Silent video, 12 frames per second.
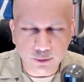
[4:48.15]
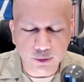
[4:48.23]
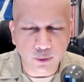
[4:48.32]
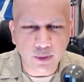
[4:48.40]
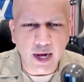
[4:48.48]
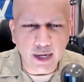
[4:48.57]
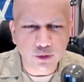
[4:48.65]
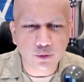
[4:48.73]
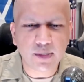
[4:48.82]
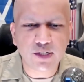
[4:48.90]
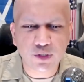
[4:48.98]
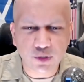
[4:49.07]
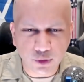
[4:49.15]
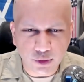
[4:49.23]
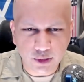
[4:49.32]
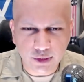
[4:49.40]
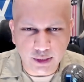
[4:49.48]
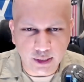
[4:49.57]
So there has to be
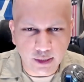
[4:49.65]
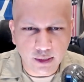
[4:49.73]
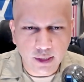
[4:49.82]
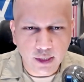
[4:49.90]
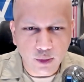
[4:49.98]
certainty